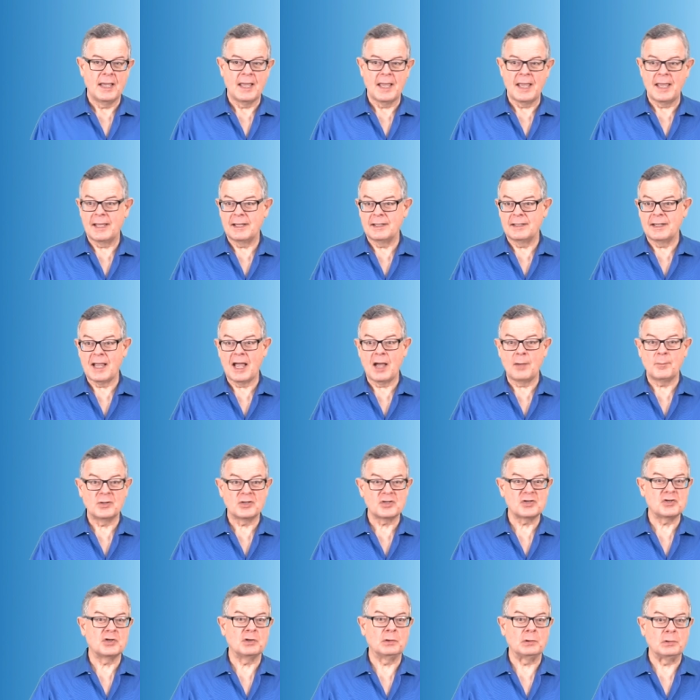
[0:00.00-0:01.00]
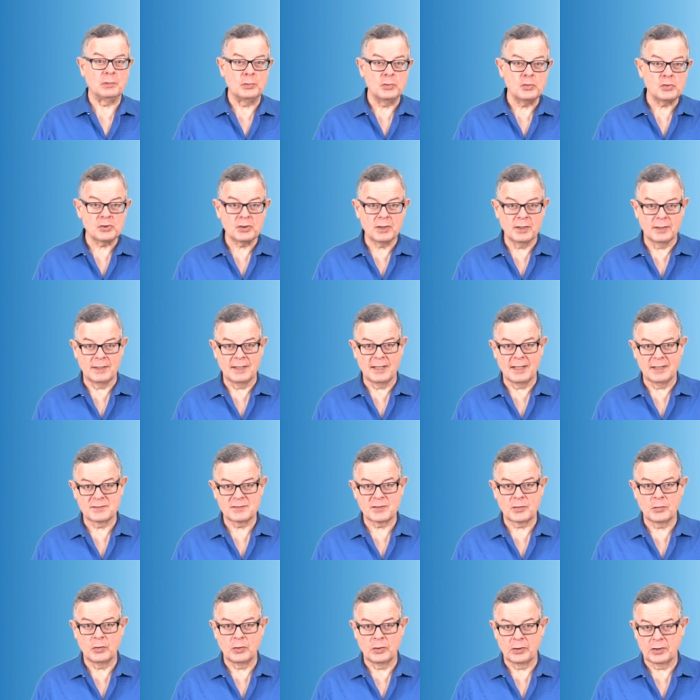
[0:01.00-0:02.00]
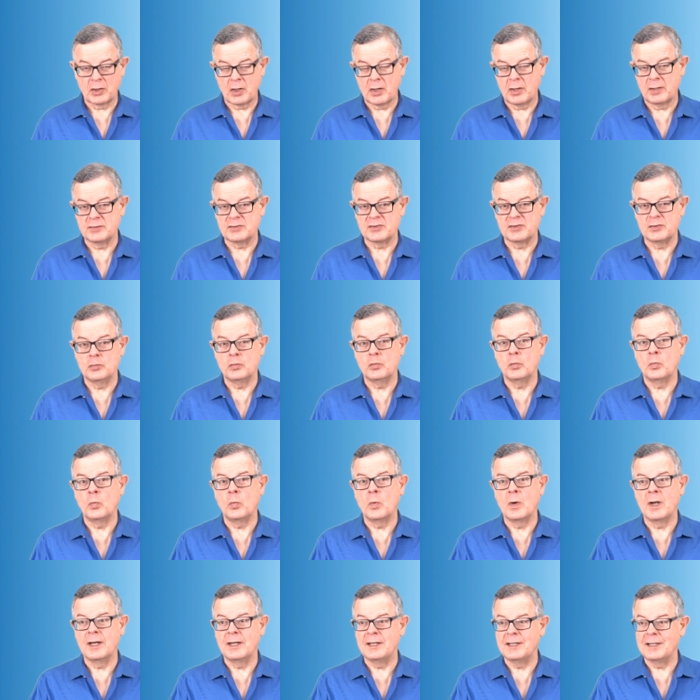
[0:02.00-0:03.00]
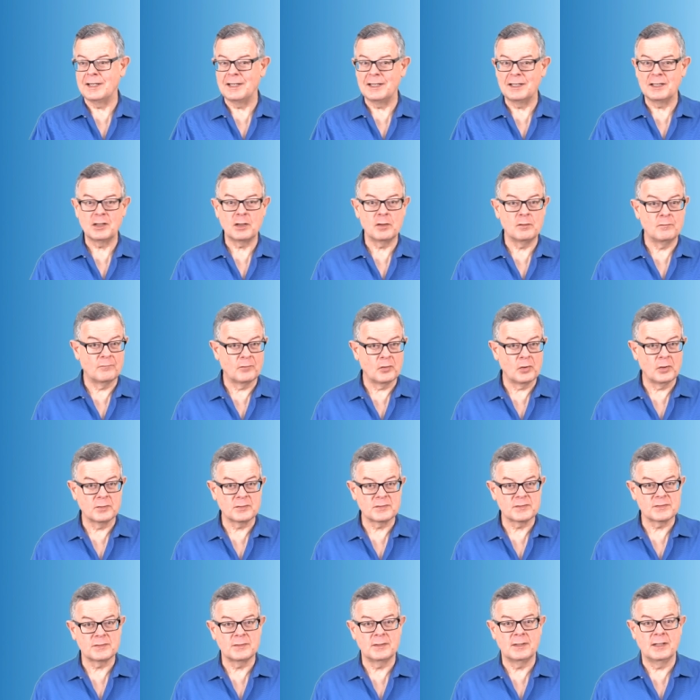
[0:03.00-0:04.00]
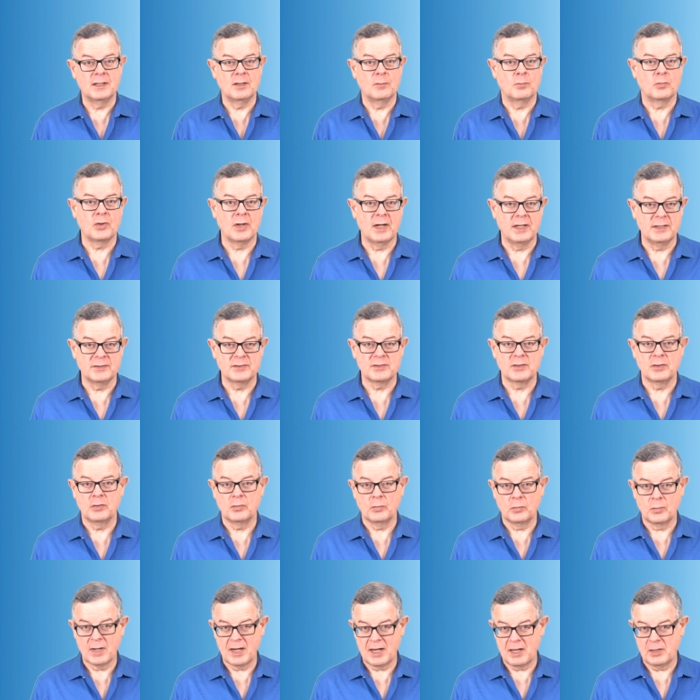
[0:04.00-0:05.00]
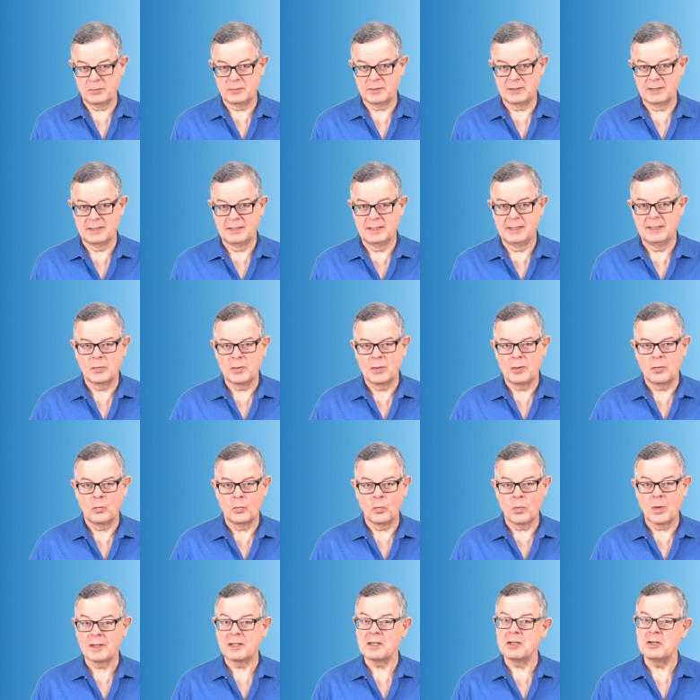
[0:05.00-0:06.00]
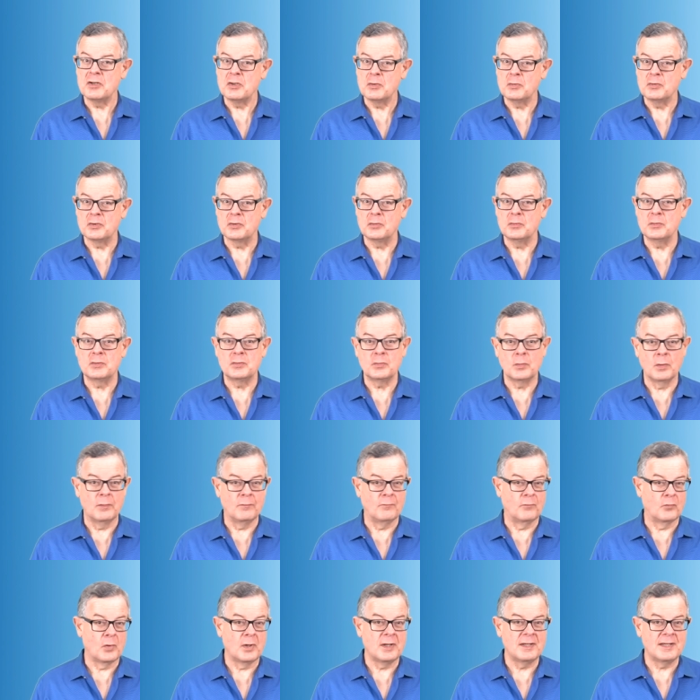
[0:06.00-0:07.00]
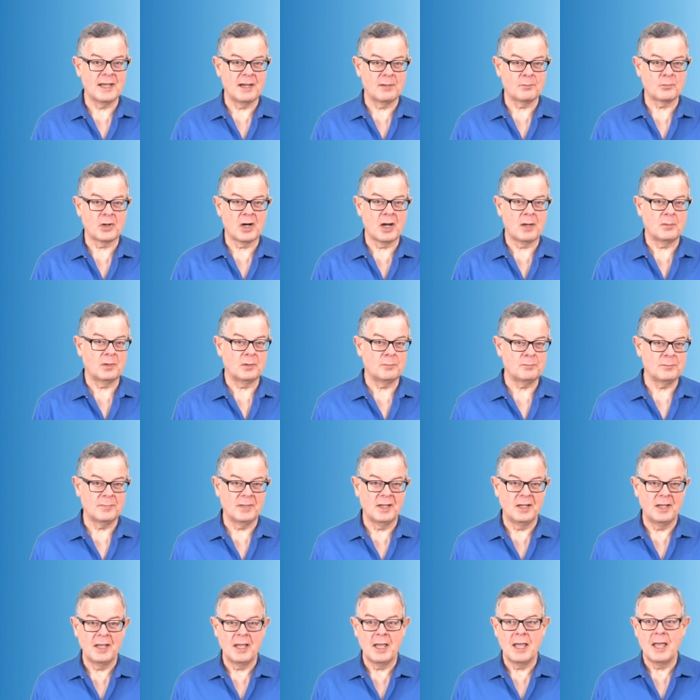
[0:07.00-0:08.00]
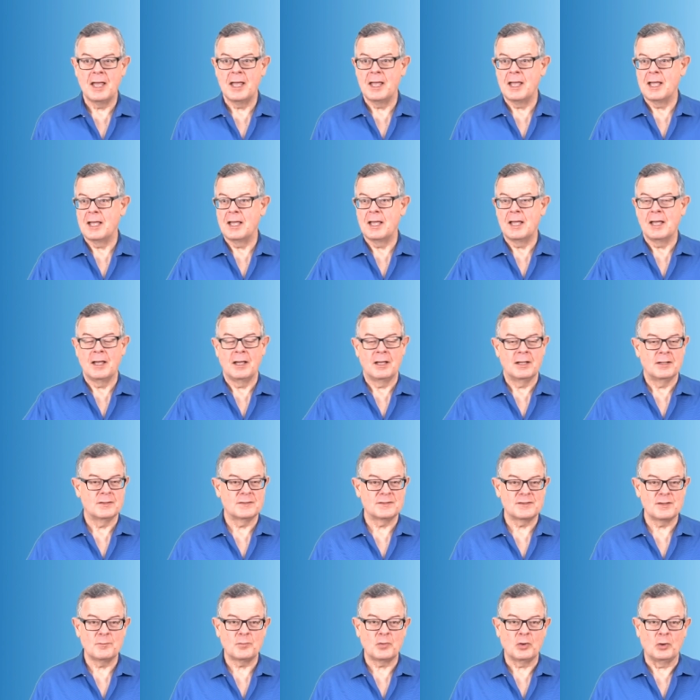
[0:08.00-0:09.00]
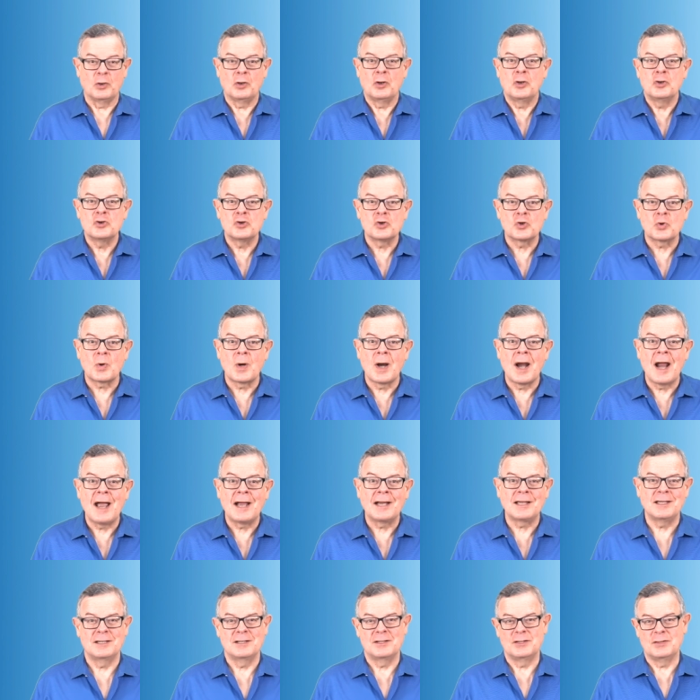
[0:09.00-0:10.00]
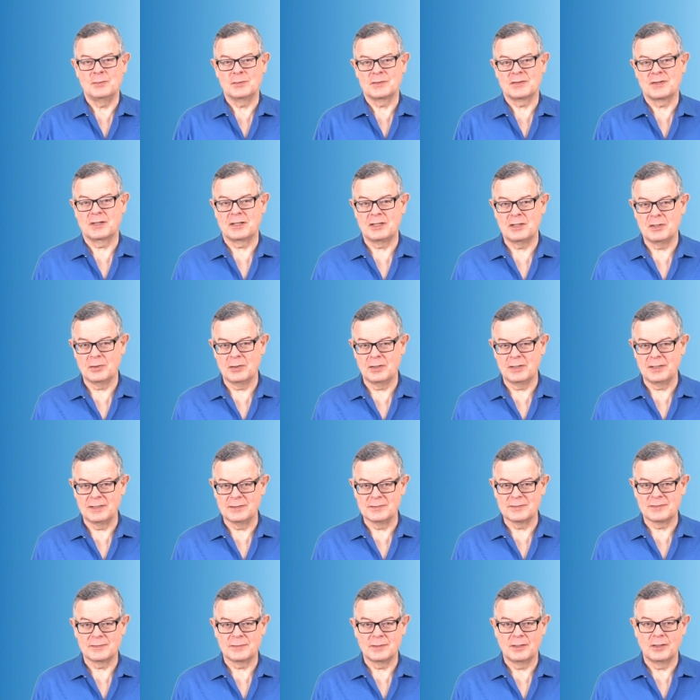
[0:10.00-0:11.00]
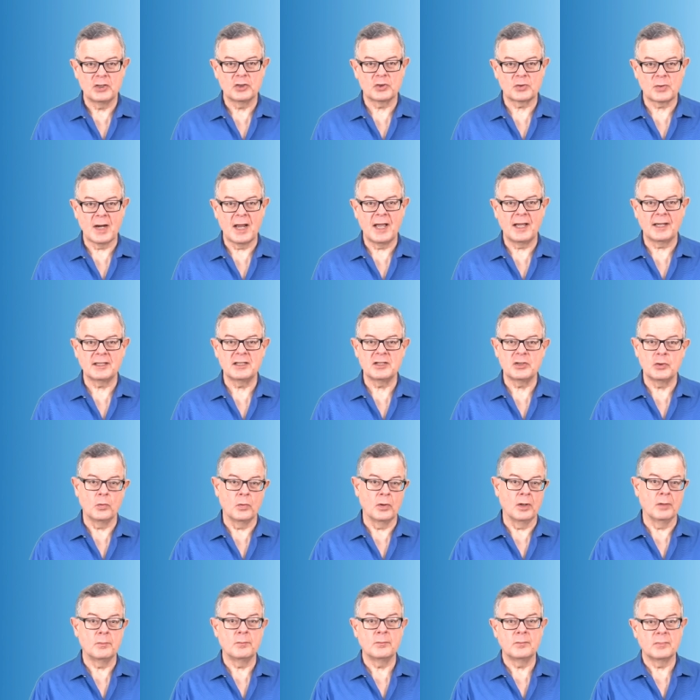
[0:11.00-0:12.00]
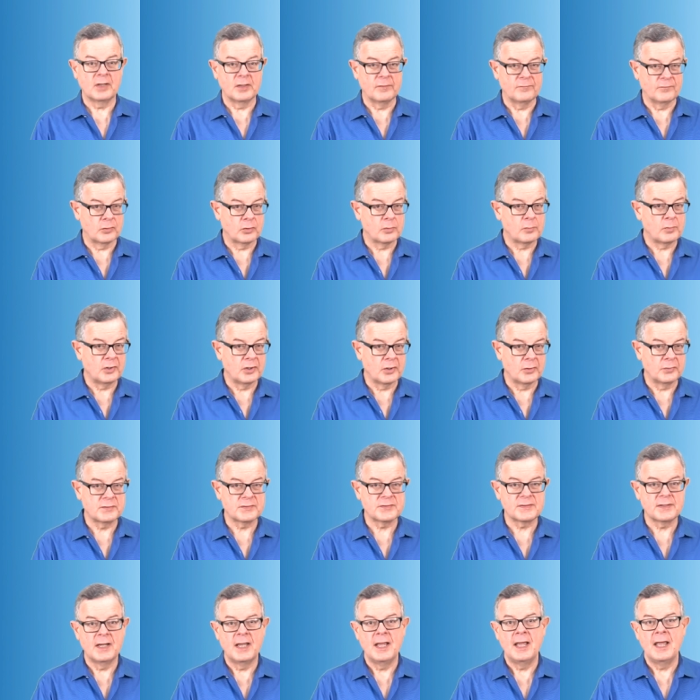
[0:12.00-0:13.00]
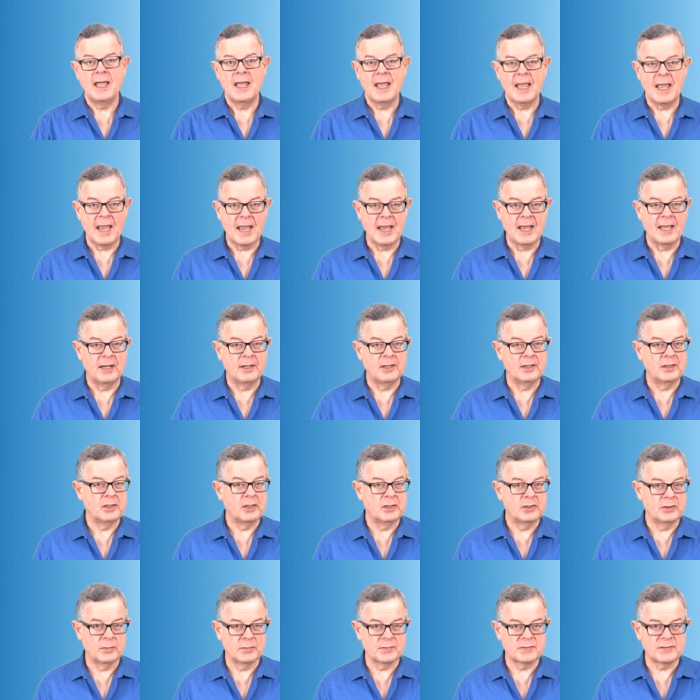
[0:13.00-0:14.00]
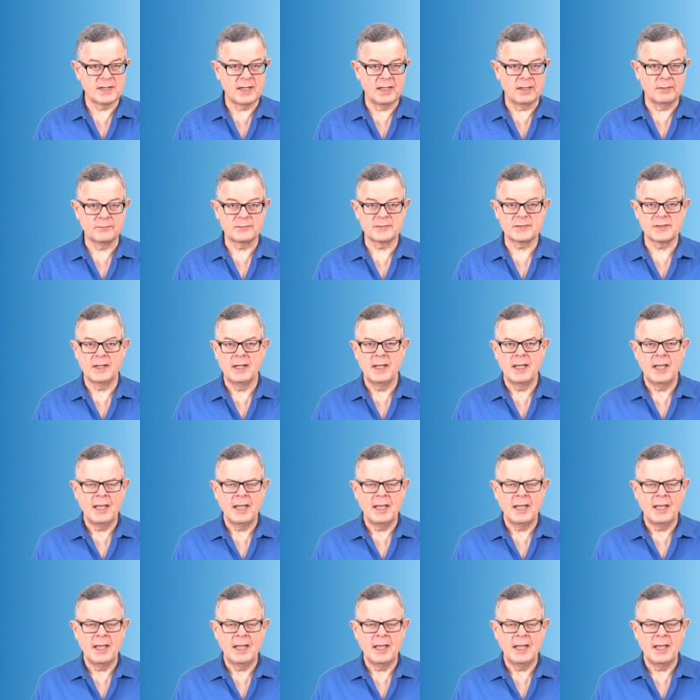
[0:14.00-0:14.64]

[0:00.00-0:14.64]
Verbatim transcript: and how much dilution that's going to cause you when it converts in a priced round. What can you do to avoid that problem? Simple track your securities, track your convertible notes and your safes